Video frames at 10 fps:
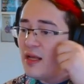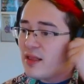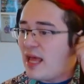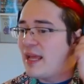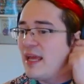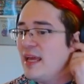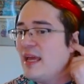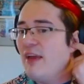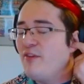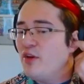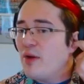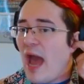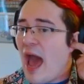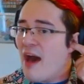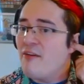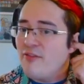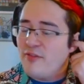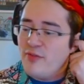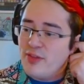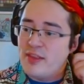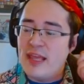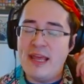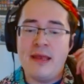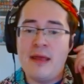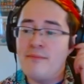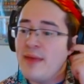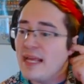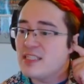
Like if you have, it makes